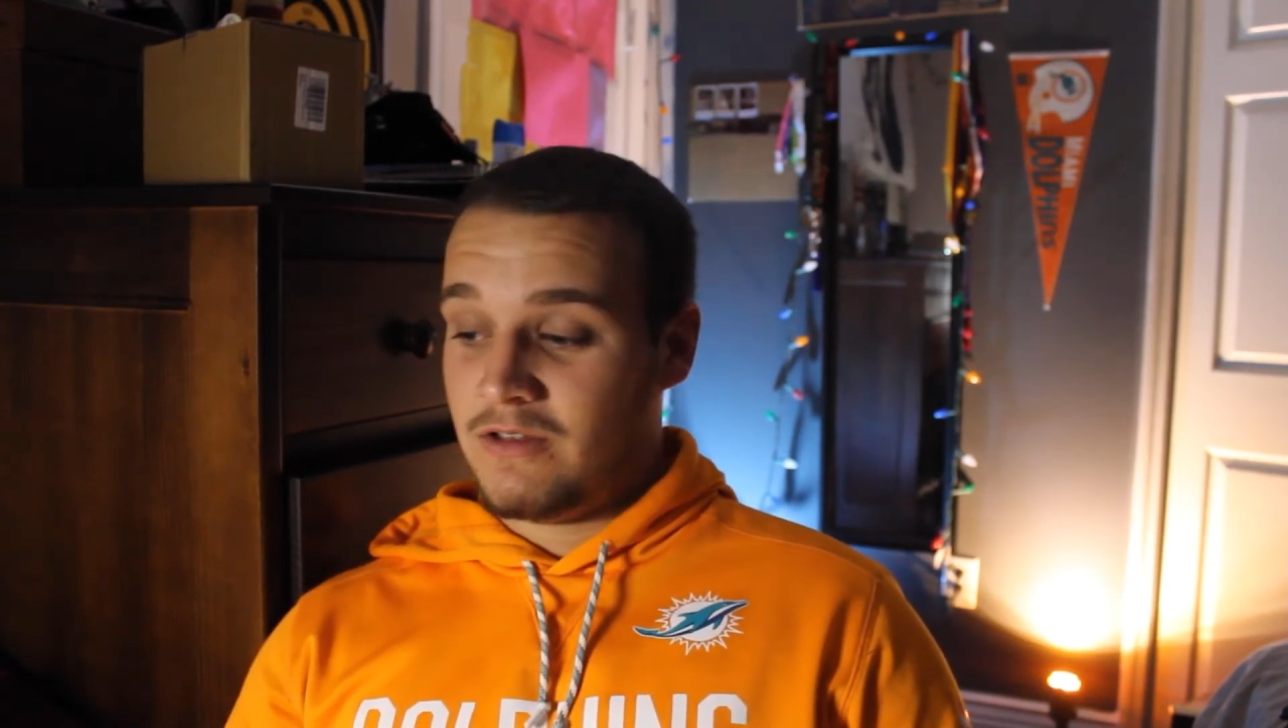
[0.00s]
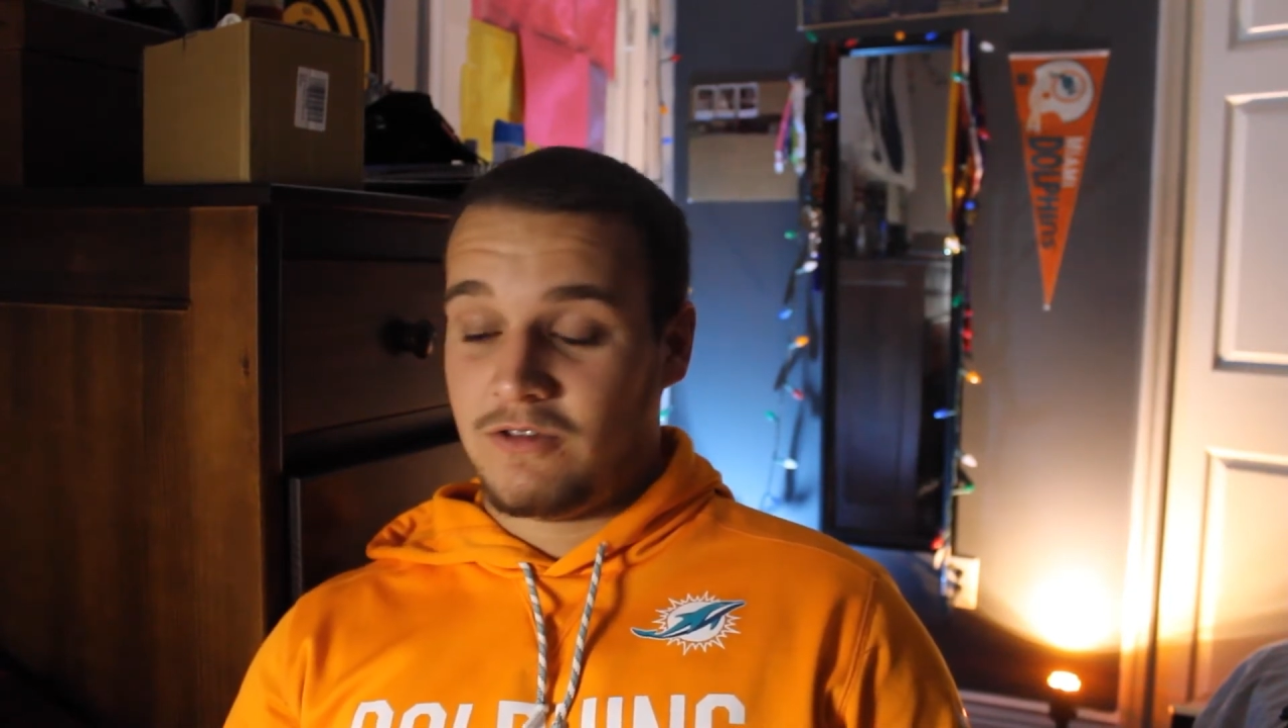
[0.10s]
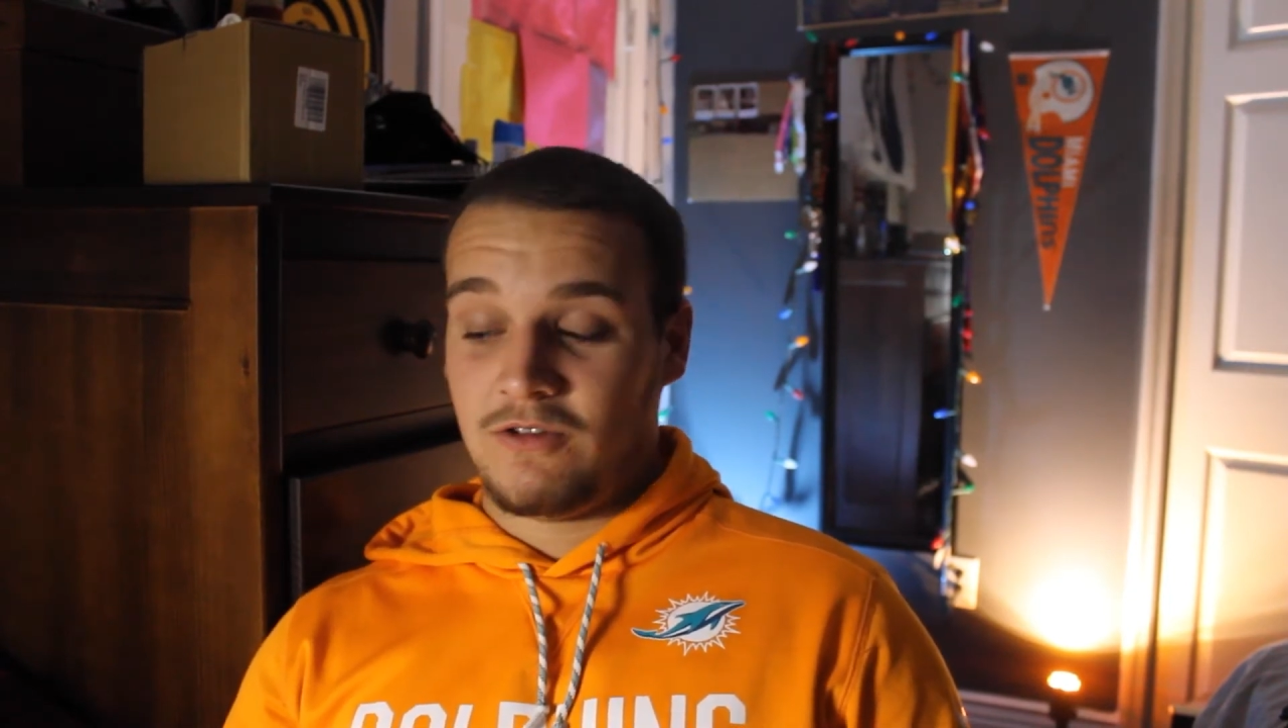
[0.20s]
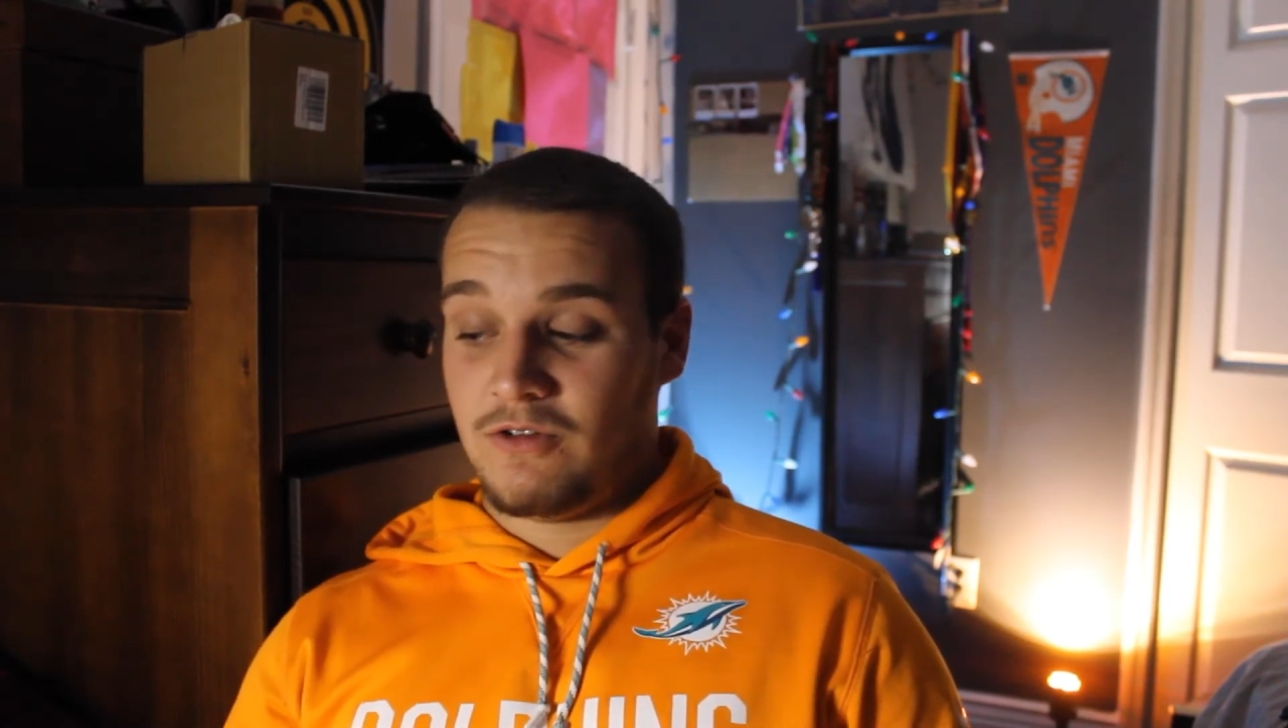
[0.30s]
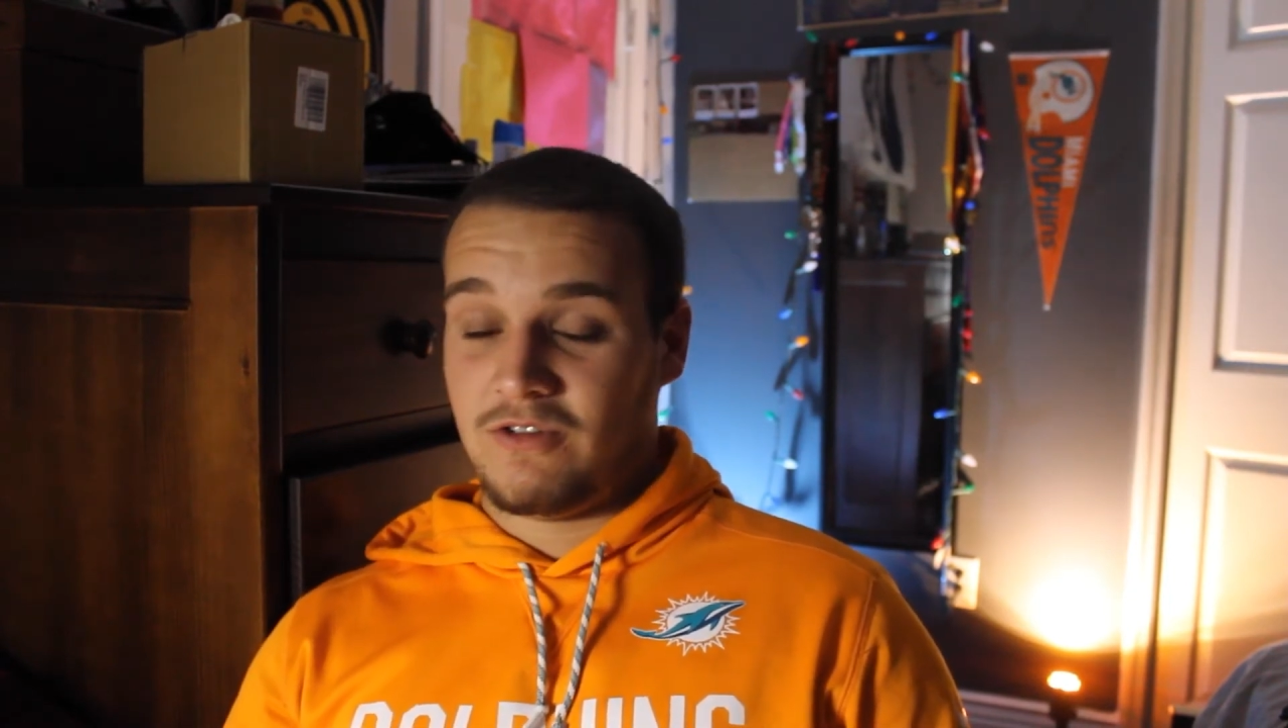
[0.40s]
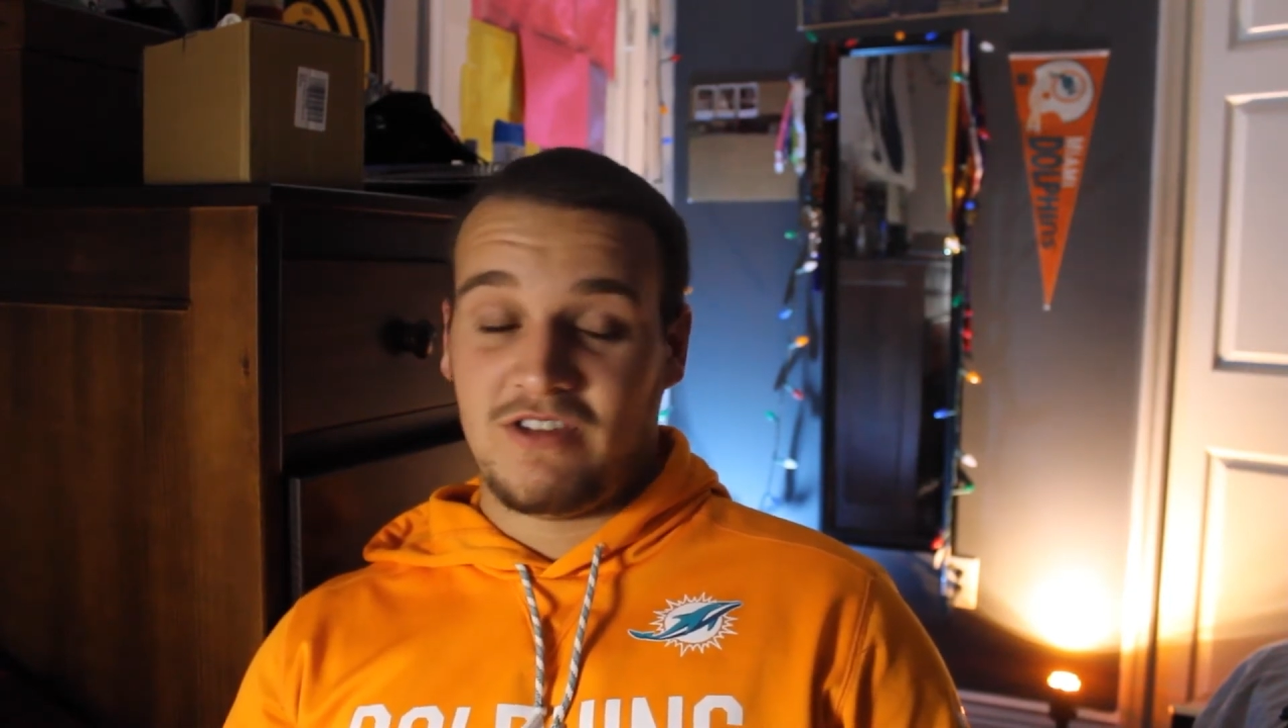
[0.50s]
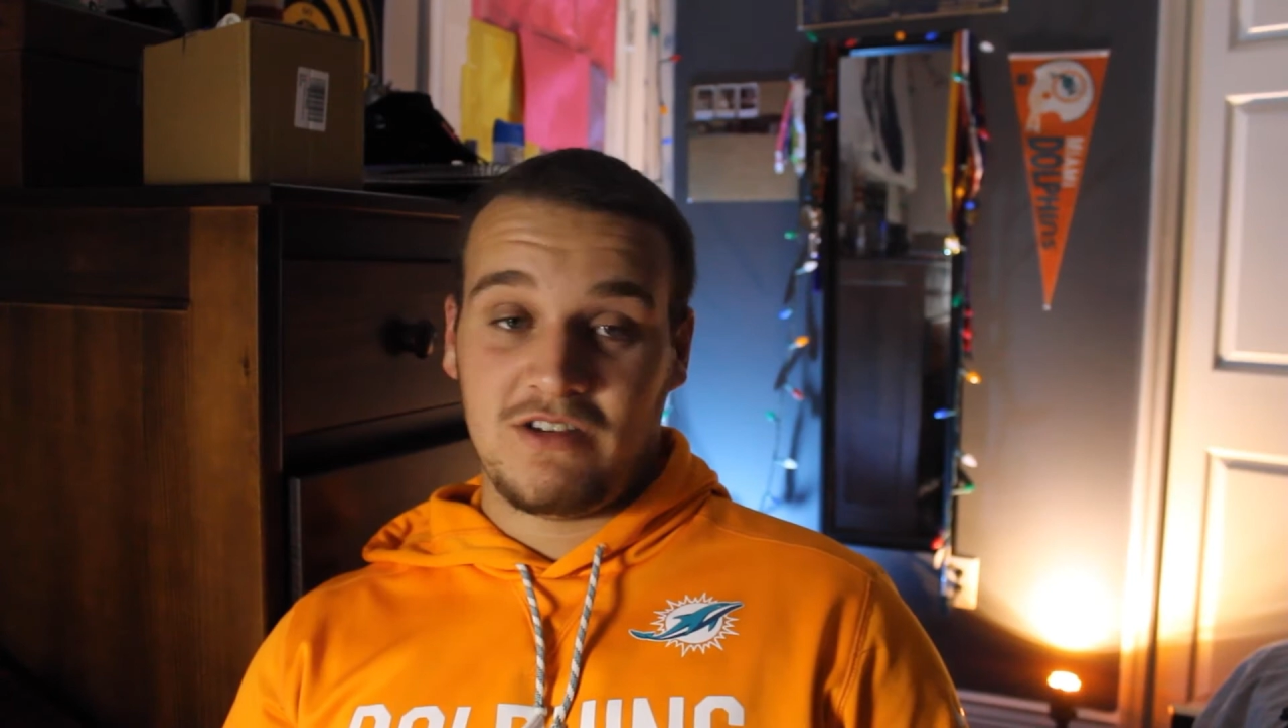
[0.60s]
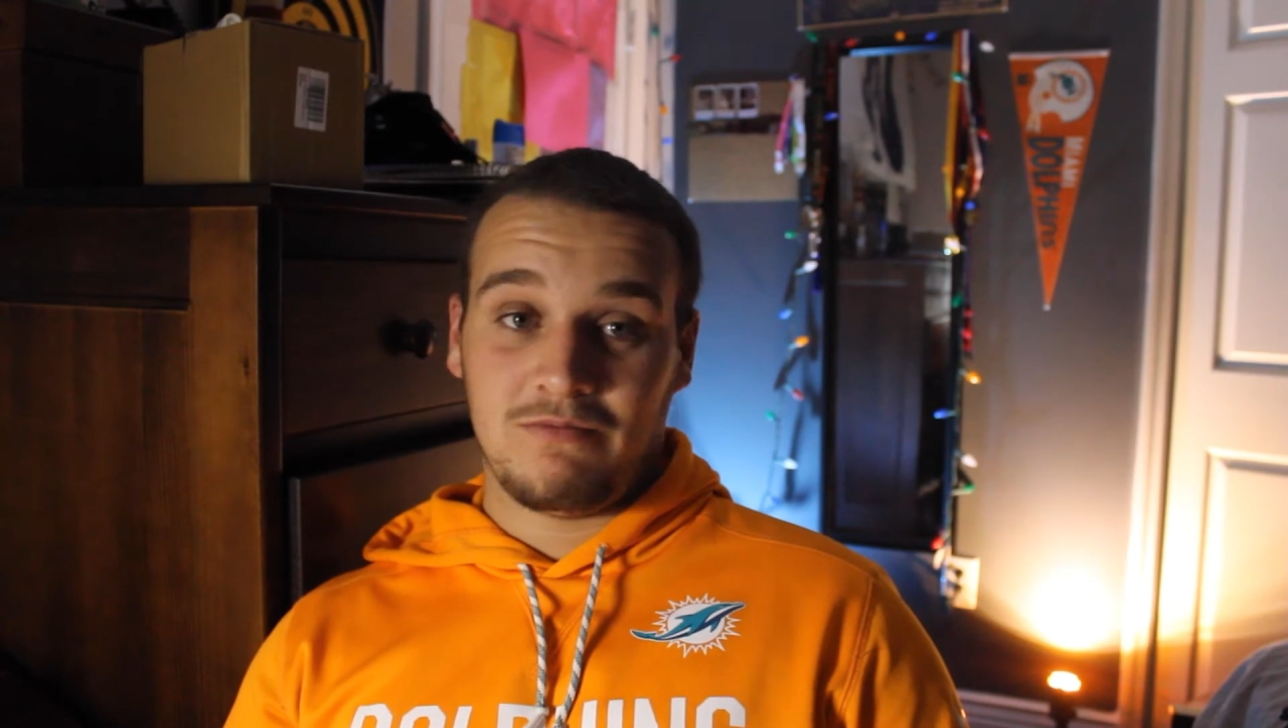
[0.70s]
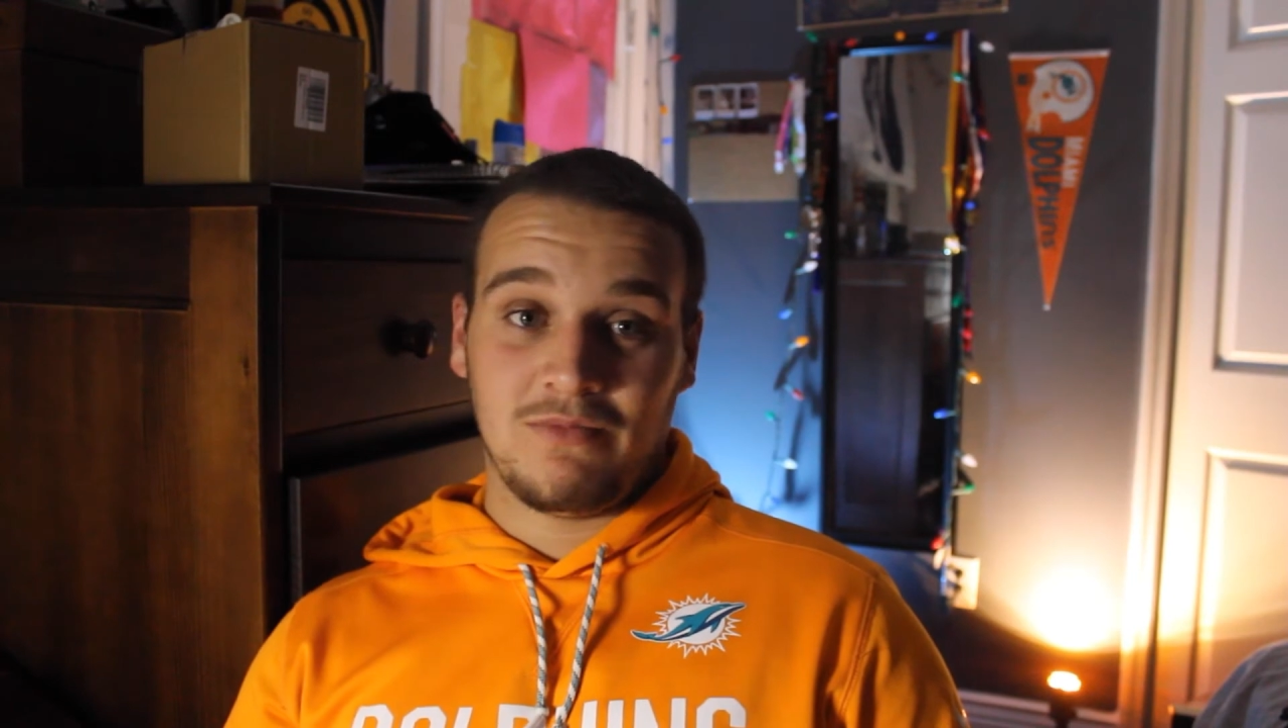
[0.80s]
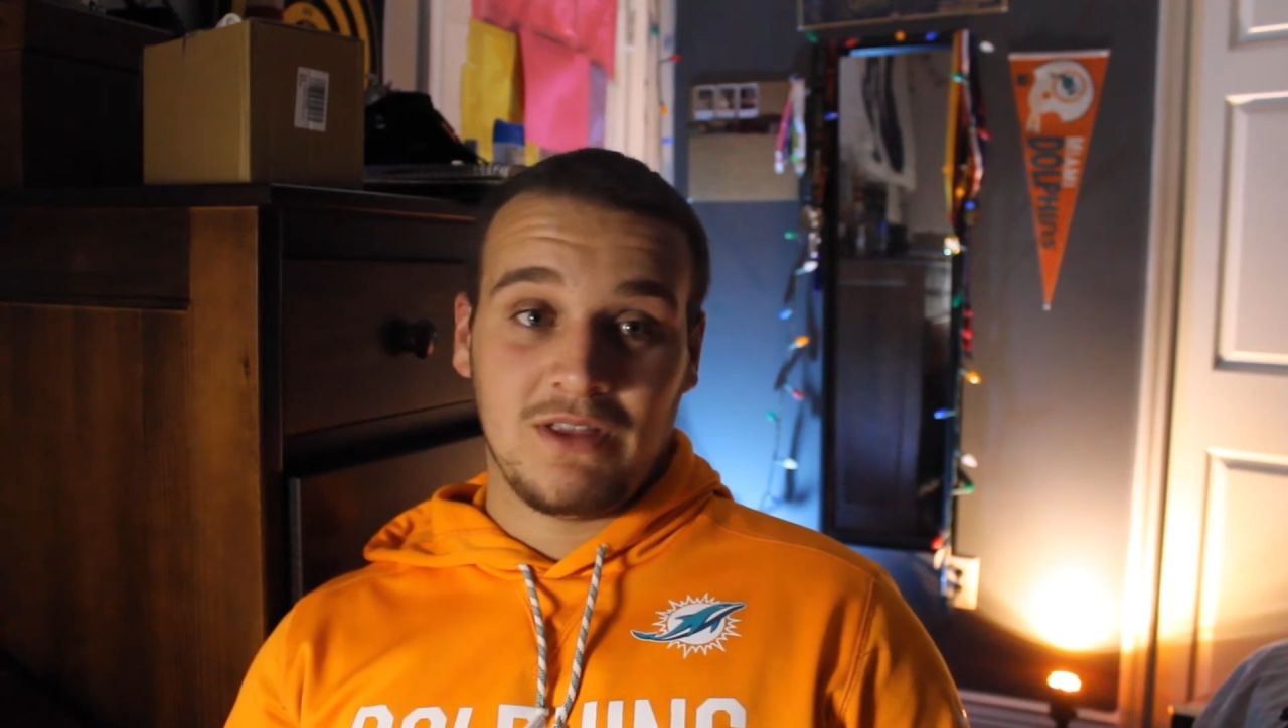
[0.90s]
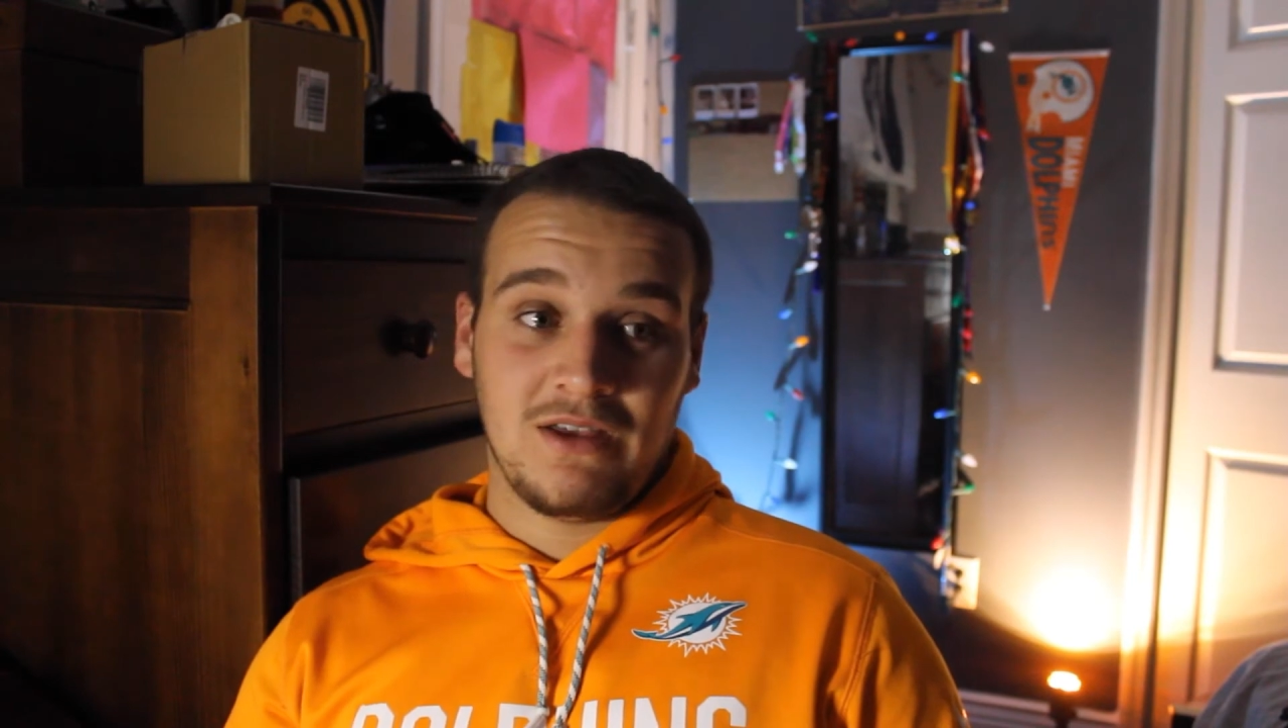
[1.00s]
to their team,